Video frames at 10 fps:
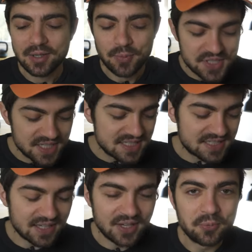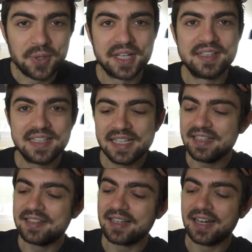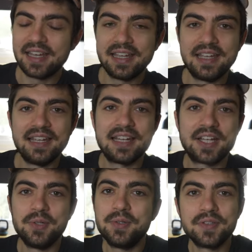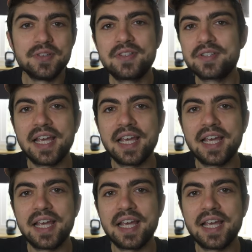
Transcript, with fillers: Which is uh, what I did. I couldn't